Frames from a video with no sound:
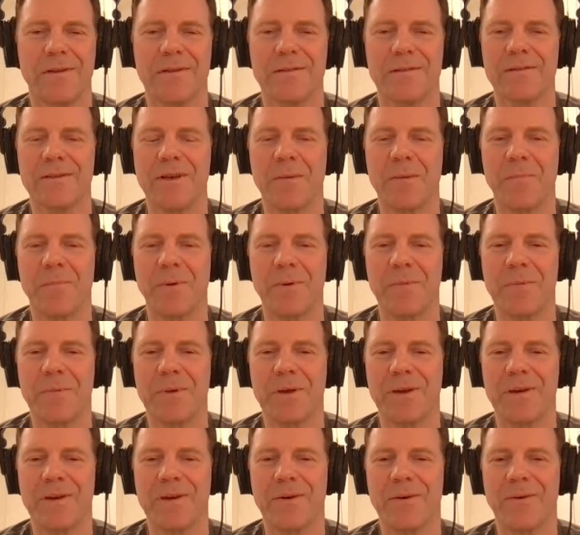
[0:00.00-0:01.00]

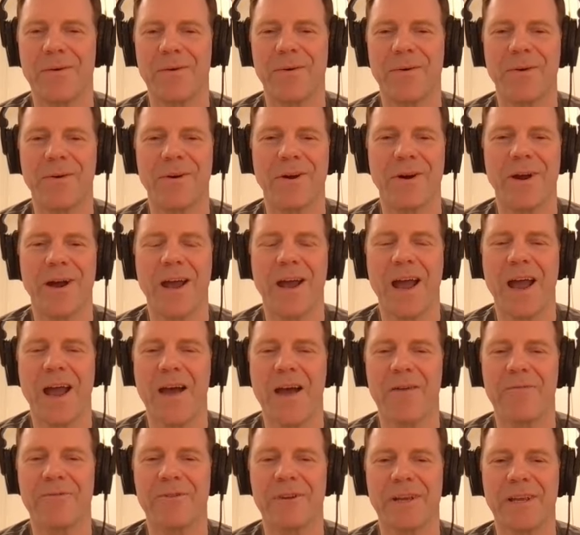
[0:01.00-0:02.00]
supplement or i
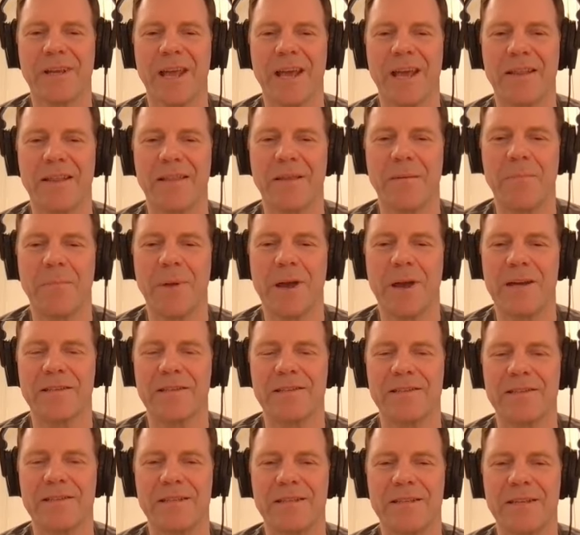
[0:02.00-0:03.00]
have to get the
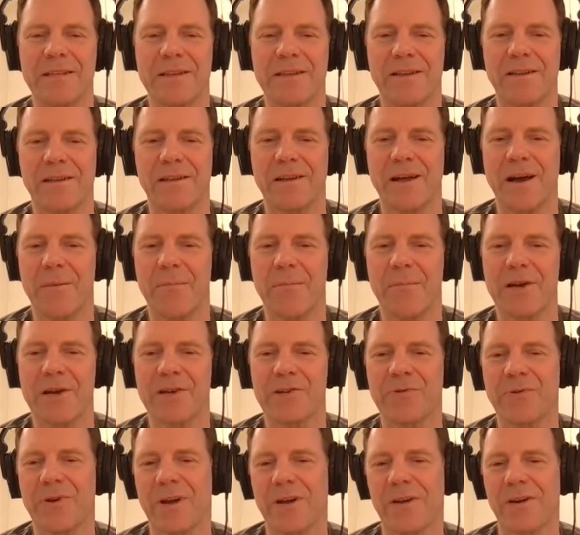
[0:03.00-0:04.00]
best deal on my
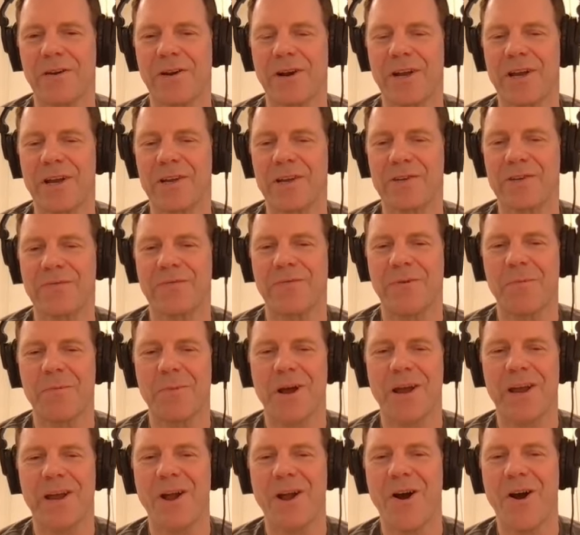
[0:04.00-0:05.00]
trailer hitch for
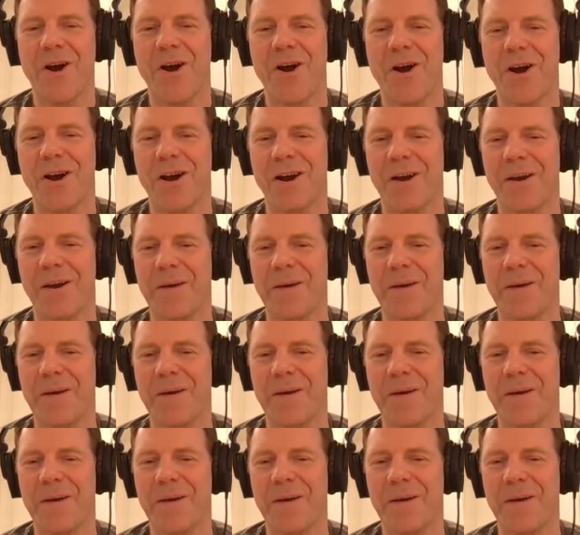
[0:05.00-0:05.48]
my car